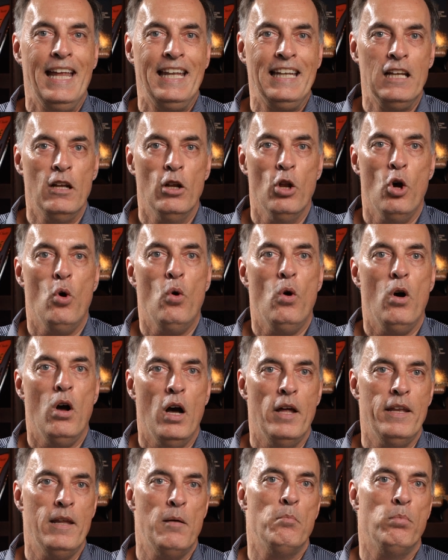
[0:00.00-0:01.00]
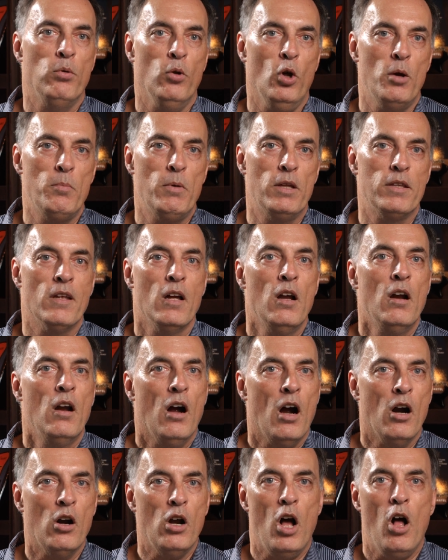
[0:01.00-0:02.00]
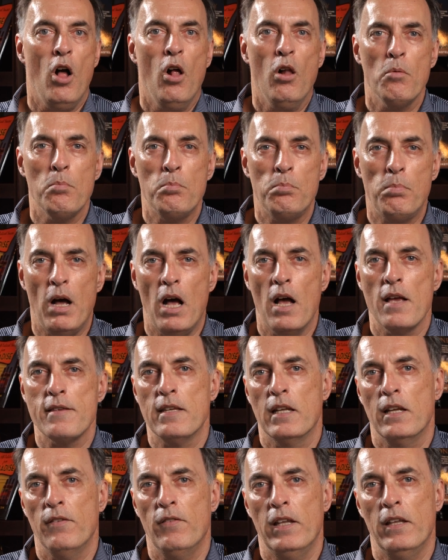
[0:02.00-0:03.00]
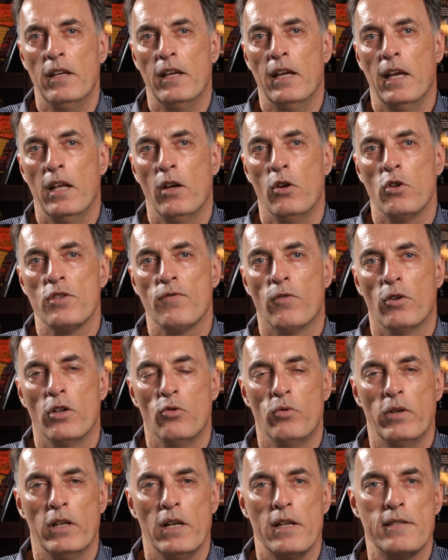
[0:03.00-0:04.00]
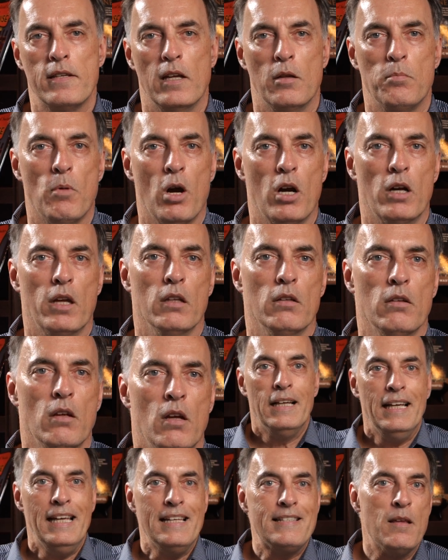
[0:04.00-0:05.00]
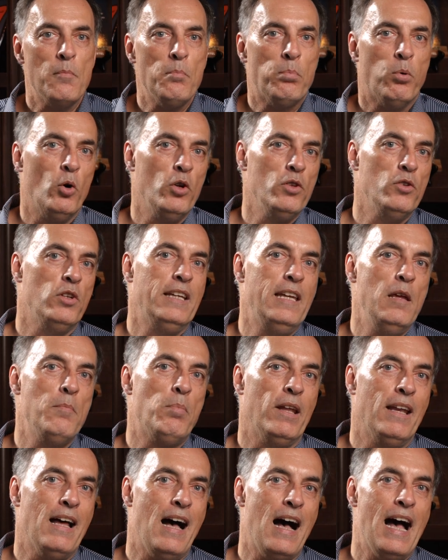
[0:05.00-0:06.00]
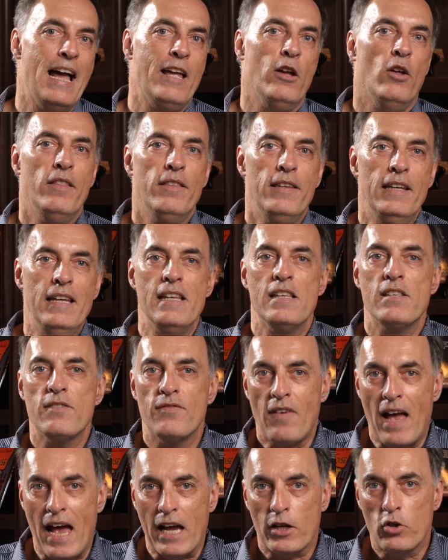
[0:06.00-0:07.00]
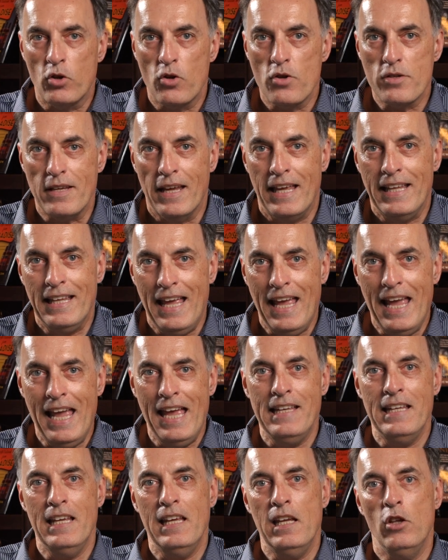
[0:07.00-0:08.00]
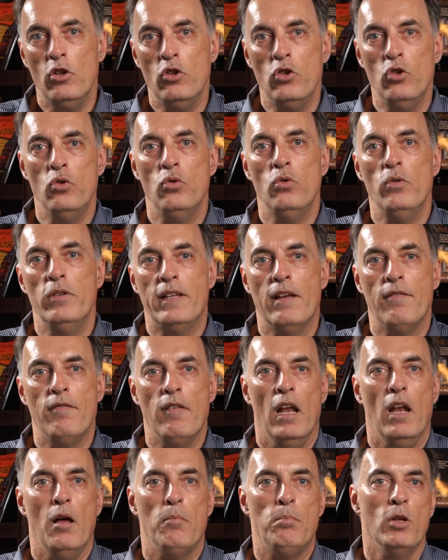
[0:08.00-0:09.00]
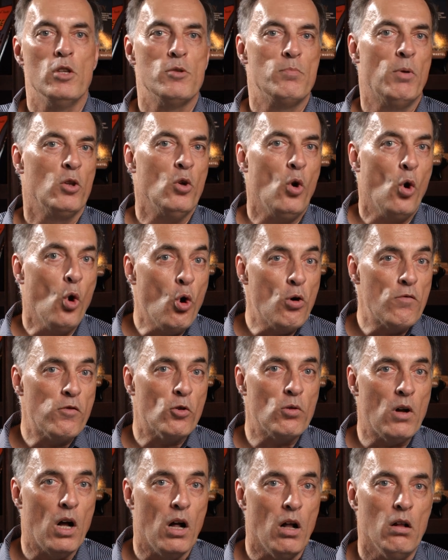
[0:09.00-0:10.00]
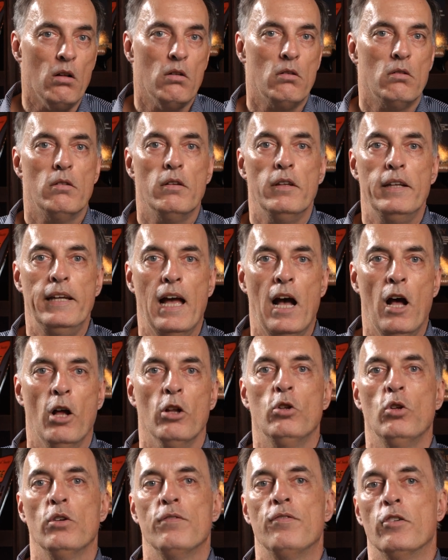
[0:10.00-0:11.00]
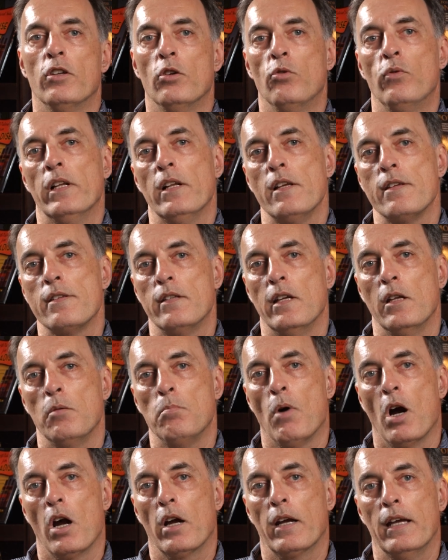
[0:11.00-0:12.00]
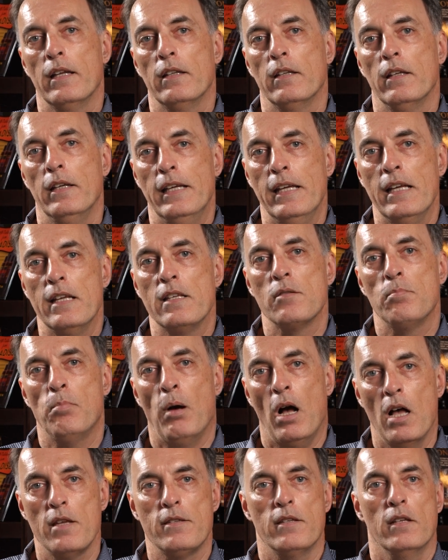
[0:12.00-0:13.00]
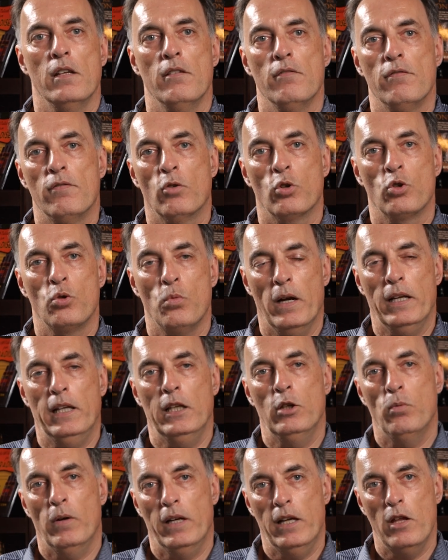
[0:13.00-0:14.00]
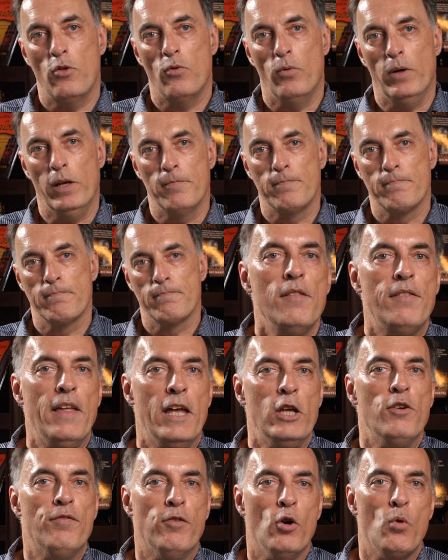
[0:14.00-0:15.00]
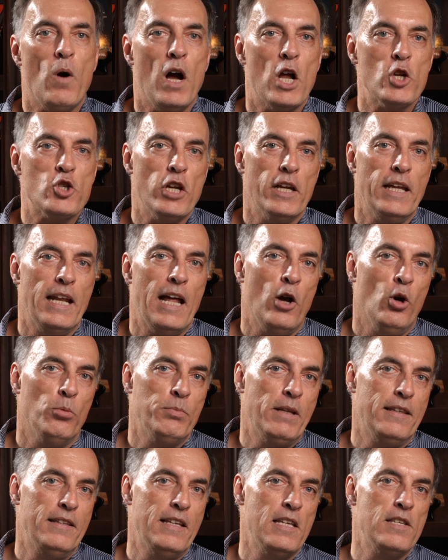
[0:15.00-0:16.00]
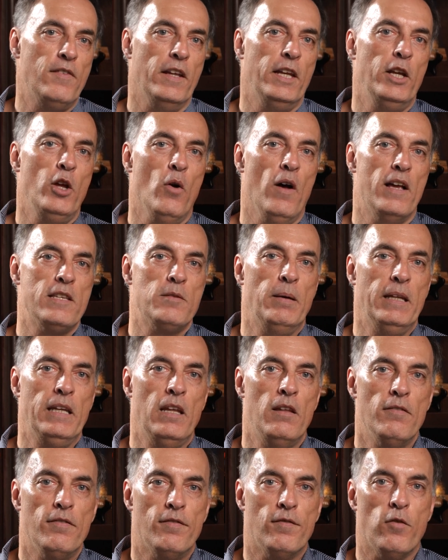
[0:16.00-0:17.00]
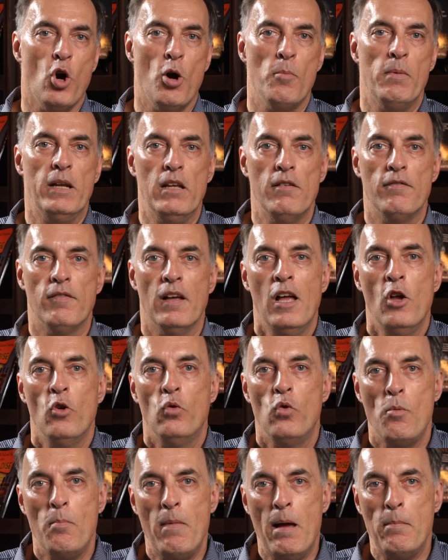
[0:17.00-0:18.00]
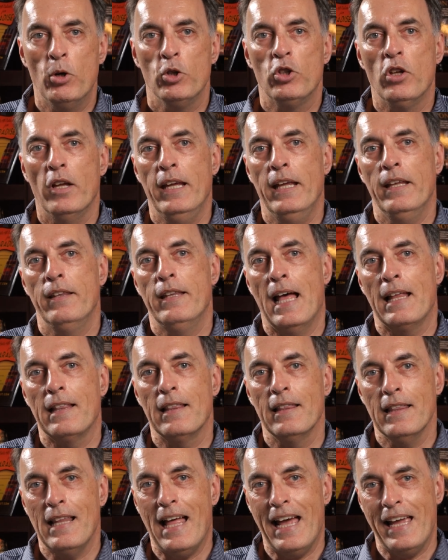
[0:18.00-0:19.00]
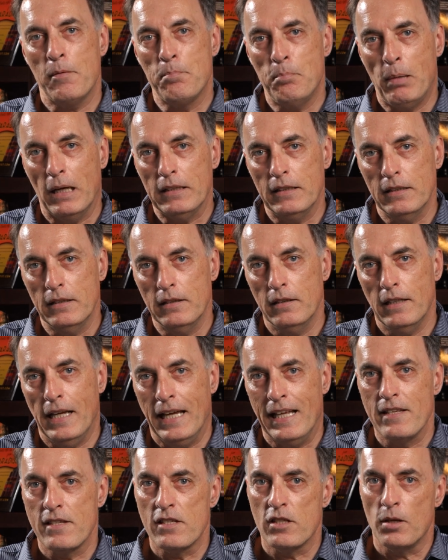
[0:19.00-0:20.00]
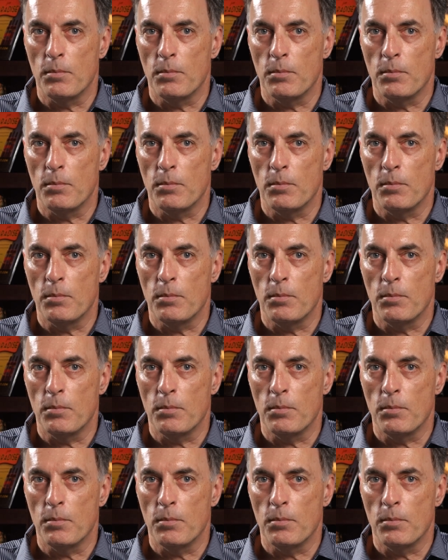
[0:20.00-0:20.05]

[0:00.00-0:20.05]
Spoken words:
and low unemployment are all positive indicators for the real estate market. It's important to keep an eye on these factors and any new developments, but overall, the outlook for the real estate market is positive for 2023. Thank you for watching, and I hope that this video has been informative. Remember to hit that like button and